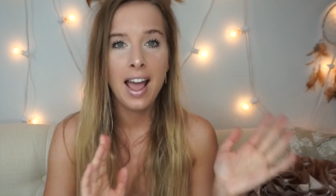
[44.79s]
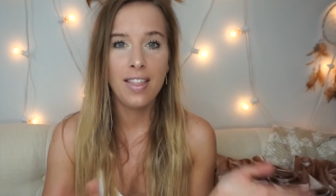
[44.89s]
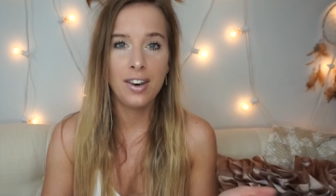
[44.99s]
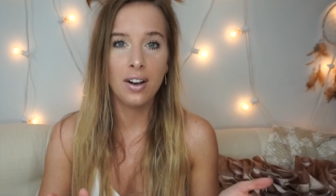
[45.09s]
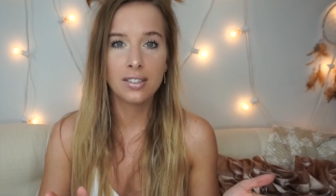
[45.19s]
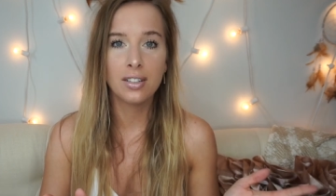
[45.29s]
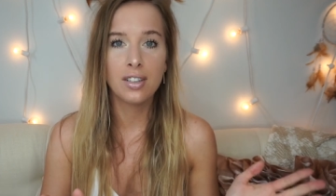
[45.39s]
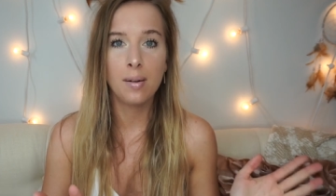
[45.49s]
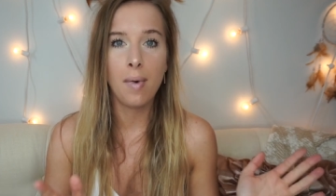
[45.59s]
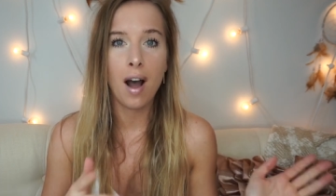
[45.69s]
and then also
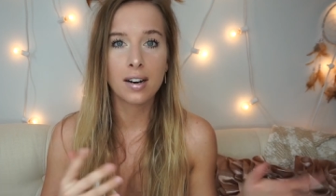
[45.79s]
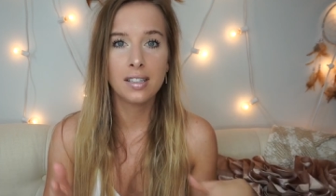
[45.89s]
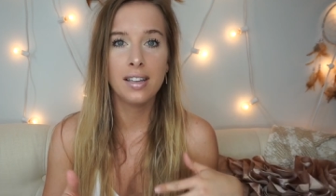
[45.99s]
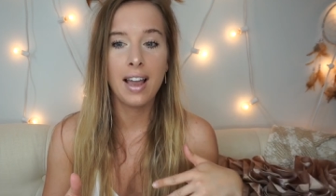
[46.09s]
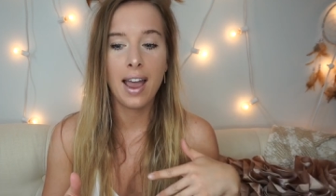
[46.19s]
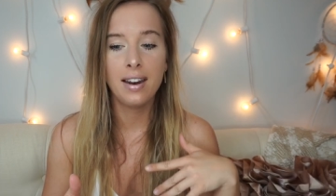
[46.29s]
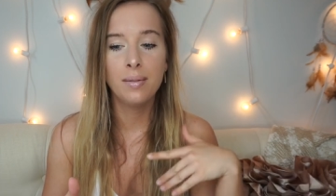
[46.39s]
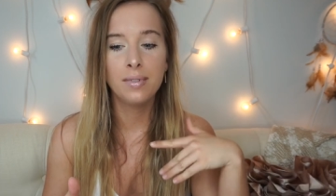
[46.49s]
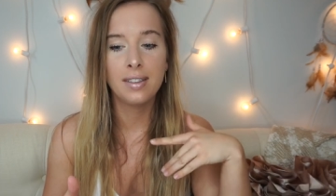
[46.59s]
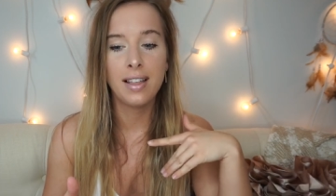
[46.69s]
some Octoly
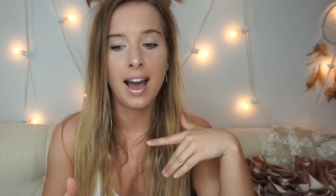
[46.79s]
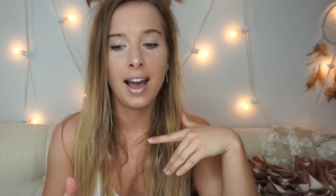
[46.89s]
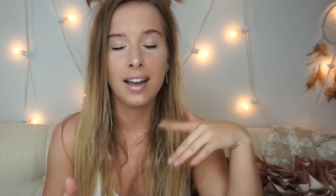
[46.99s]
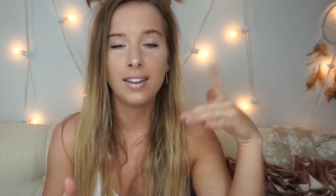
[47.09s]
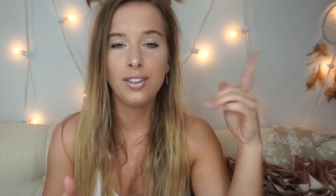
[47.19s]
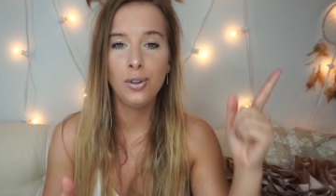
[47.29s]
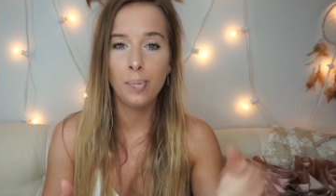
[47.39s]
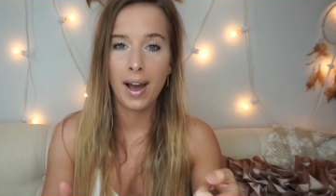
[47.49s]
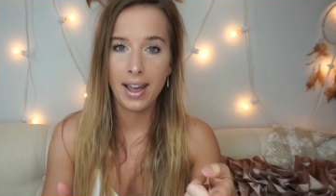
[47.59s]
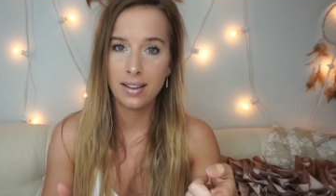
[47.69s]
items that you
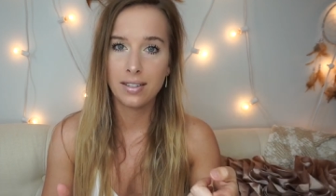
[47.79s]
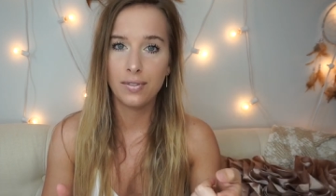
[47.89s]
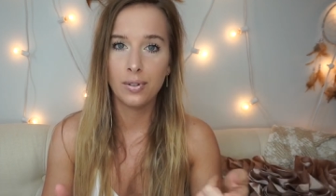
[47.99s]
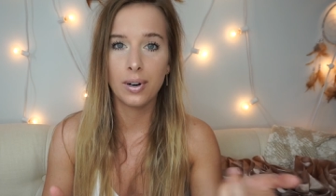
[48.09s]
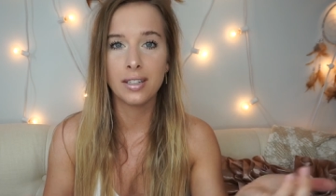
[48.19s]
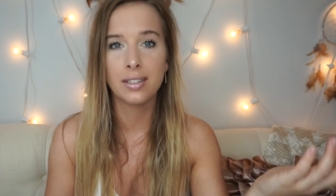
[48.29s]
buy at Sephora.